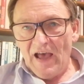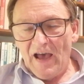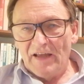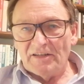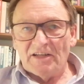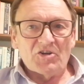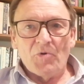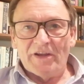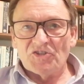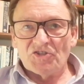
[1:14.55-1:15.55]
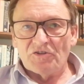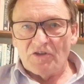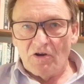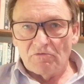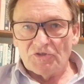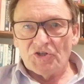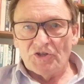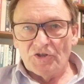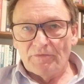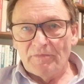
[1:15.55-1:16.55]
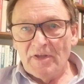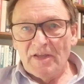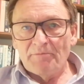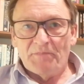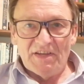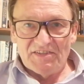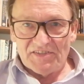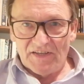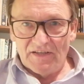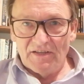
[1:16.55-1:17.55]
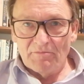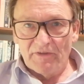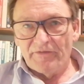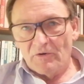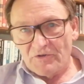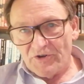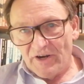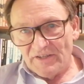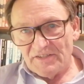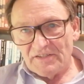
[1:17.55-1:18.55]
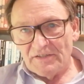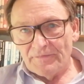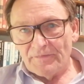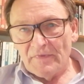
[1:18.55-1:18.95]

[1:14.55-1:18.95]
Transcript: and equates to the old term BC, before Christ.